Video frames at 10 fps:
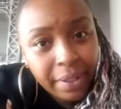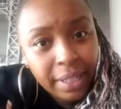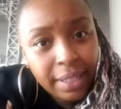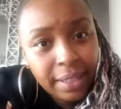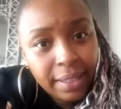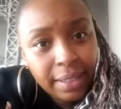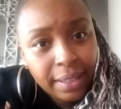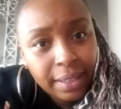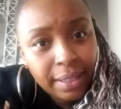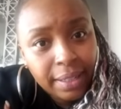
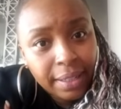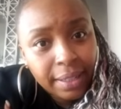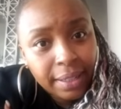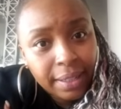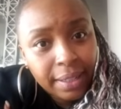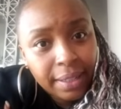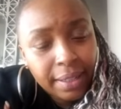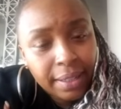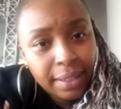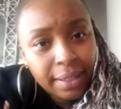
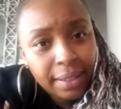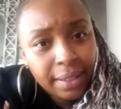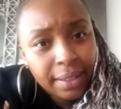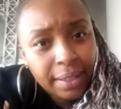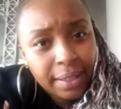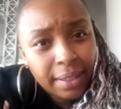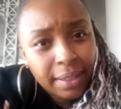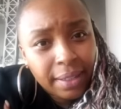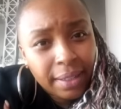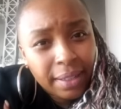
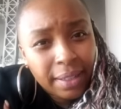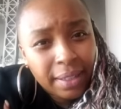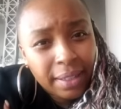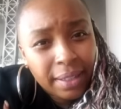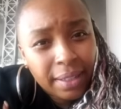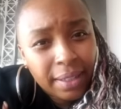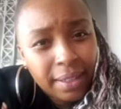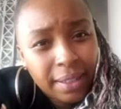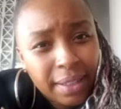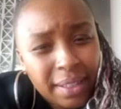
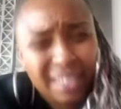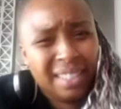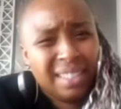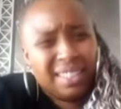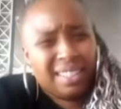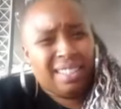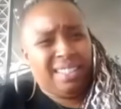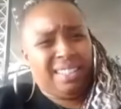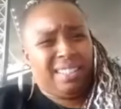[no speech]